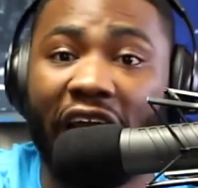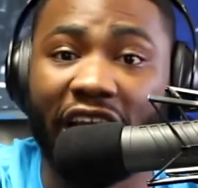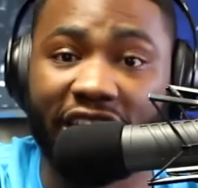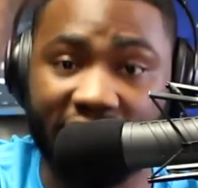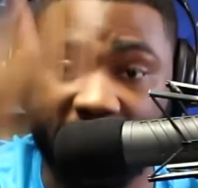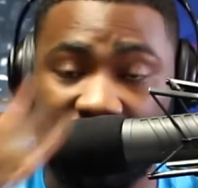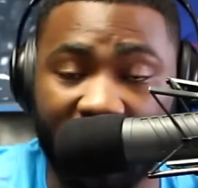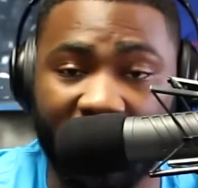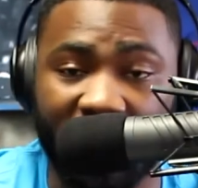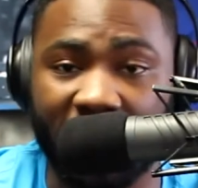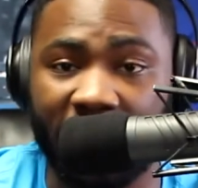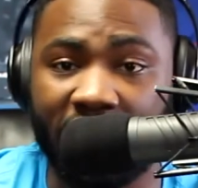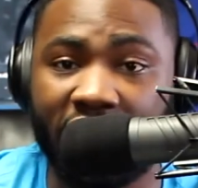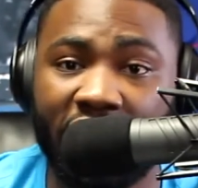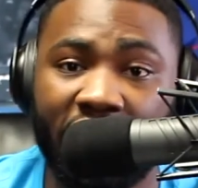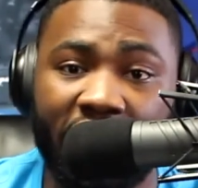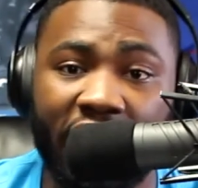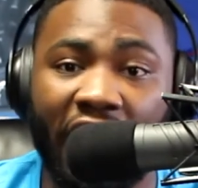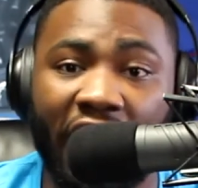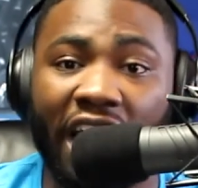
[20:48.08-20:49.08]
and share
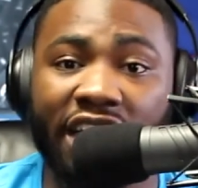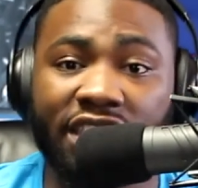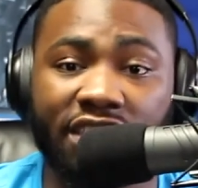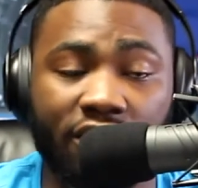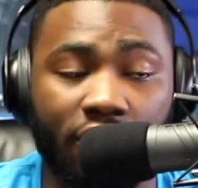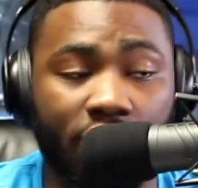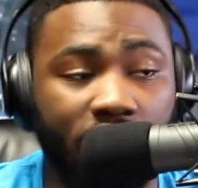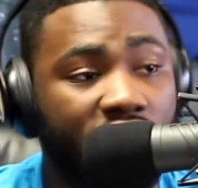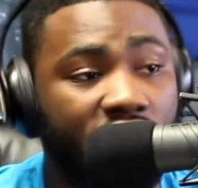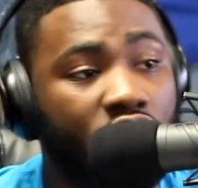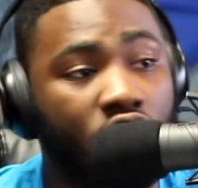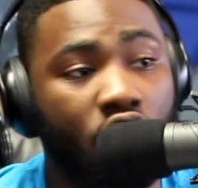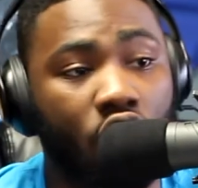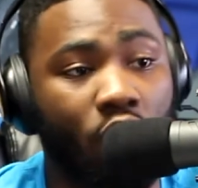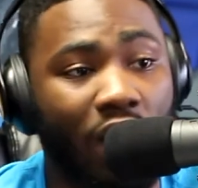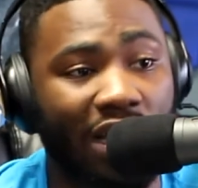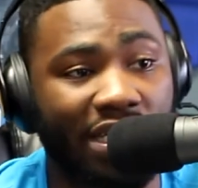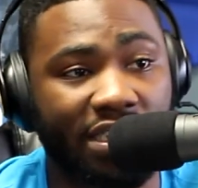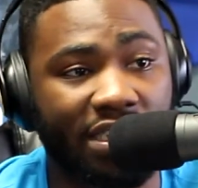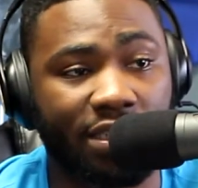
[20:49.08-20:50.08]
again. And to those of you
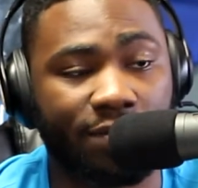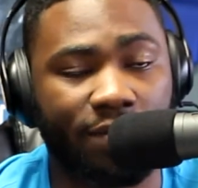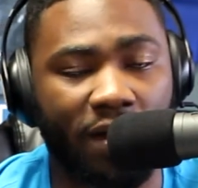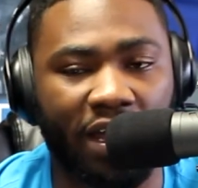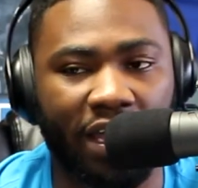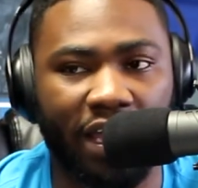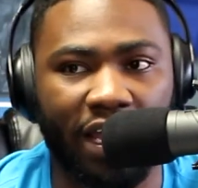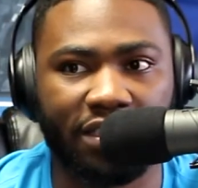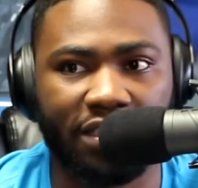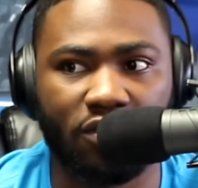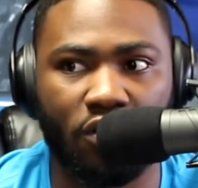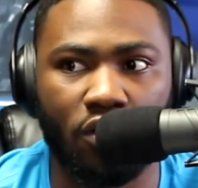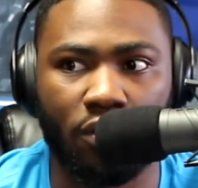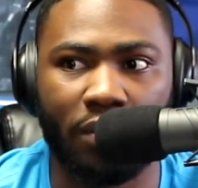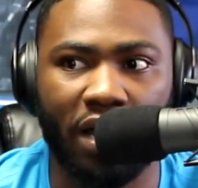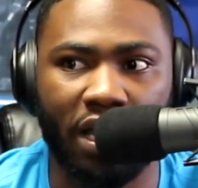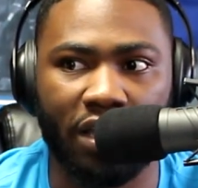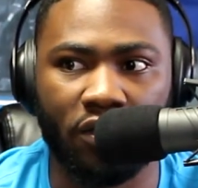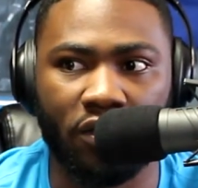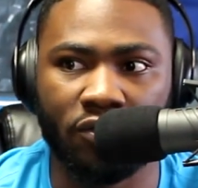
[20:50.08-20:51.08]
who are watching this podcast
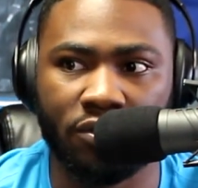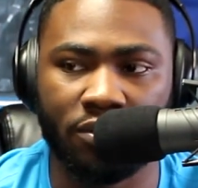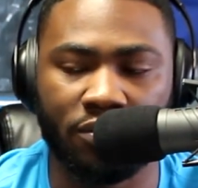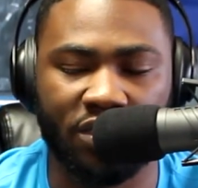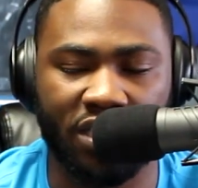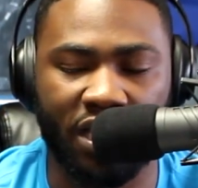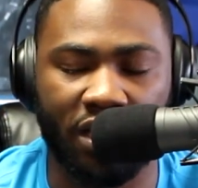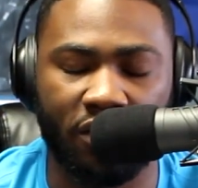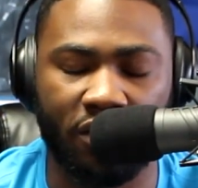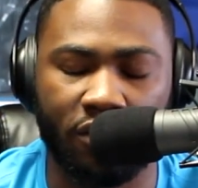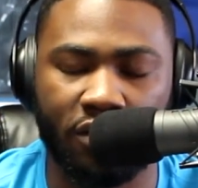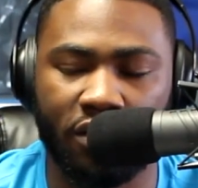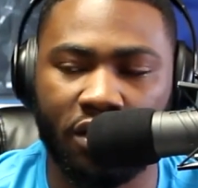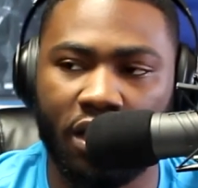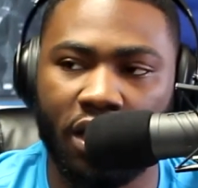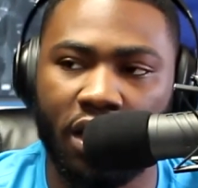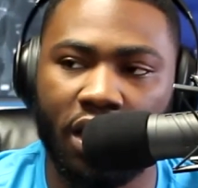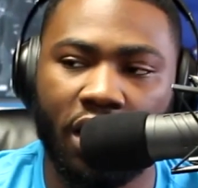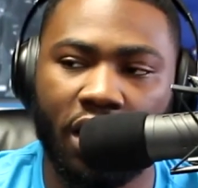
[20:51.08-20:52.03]
on my YouTube channel,